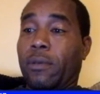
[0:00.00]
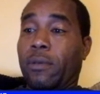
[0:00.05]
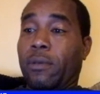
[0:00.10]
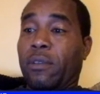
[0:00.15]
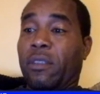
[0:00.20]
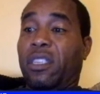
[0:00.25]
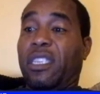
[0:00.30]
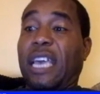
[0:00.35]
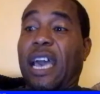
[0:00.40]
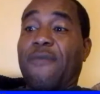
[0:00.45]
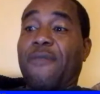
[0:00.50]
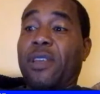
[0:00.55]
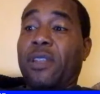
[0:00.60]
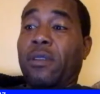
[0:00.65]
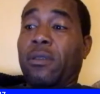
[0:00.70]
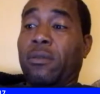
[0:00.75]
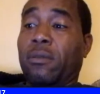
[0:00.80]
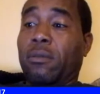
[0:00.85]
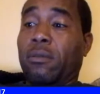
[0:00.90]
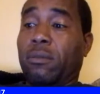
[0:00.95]
7.
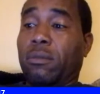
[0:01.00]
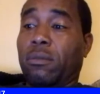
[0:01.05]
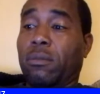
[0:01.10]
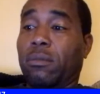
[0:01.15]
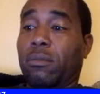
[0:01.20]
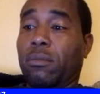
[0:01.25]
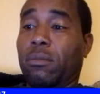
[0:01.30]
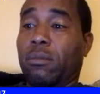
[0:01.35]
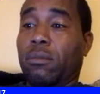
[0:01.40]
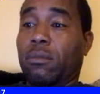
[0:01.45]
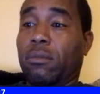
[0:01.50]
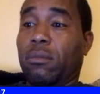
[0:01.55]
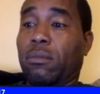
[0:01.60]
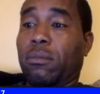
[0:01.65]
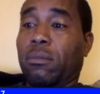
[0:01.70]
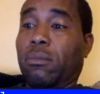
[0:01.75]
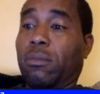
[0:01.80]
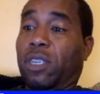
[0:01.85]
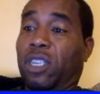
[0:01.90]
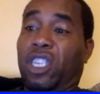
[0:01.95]

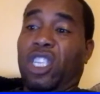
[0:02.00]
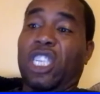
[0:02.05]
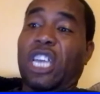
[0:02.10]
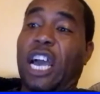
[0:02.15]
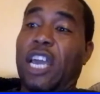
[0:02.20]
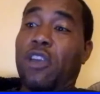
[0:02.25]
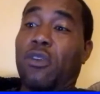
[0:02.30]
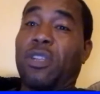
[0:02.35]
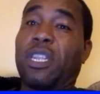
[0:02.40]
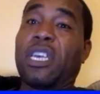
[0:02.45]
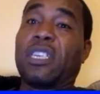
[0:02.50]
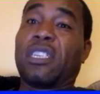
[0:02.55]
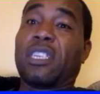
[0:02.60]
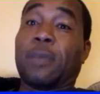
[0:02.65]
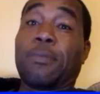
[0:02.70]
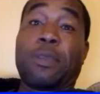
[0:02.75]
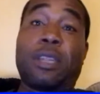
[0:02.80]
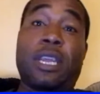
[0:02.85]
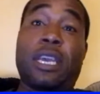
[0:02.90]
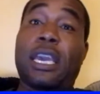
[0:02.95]
Castano did
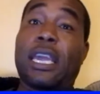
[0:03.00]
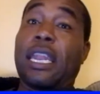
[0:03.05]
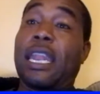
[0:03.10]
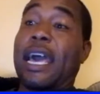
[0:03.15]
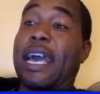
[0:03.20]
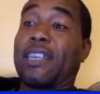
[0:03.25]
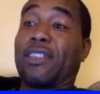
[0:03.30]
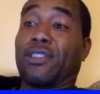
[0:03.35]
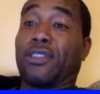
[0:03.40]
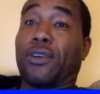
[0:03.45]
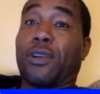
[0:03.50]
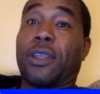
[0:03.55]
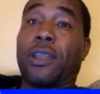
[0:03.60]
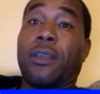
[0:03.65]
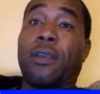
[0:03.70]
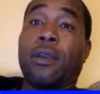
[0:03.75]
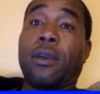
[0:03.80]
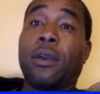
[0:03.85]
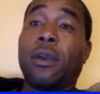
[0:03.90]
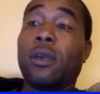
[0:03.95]
something again last 30
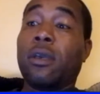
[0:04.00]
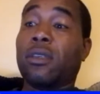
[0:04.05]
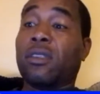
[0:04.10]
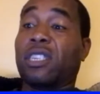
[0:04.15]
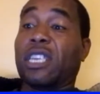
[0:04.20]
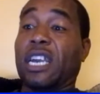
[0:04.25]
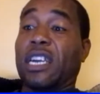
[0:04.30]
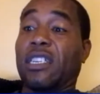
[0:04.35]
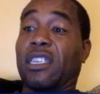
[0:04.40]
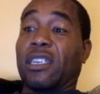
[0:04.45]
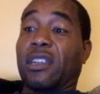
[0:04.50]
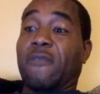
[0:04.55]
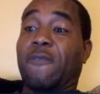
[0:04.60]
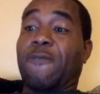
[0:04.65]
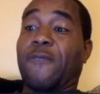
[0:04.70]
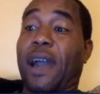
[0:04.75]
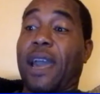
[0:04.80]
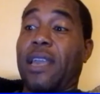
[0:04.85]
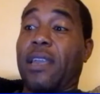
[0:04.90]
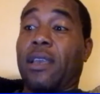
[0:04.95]
seconds of the
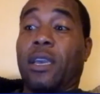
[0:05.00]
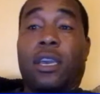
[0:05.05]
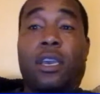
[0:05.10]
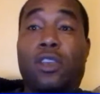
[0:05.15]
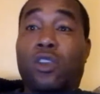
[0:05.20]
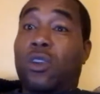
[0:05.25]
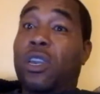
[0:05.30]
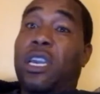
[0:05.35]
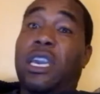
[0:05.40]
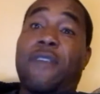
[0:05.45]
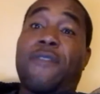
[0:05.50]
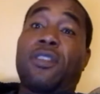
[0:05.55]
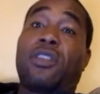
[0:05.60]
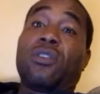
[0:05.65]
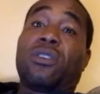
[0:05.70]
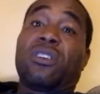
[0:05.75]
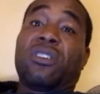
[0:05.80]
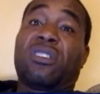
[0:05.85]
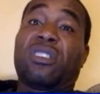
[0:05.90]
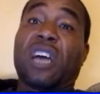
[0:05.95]
fight. You can give it to
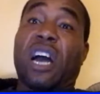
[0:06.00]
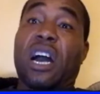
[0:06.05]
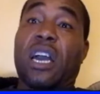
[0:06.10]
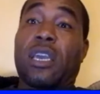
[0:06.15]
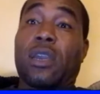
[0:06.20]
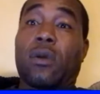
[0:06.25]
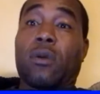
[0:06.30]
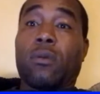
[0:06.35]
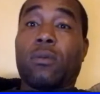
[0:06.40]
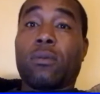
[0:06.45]
Castano.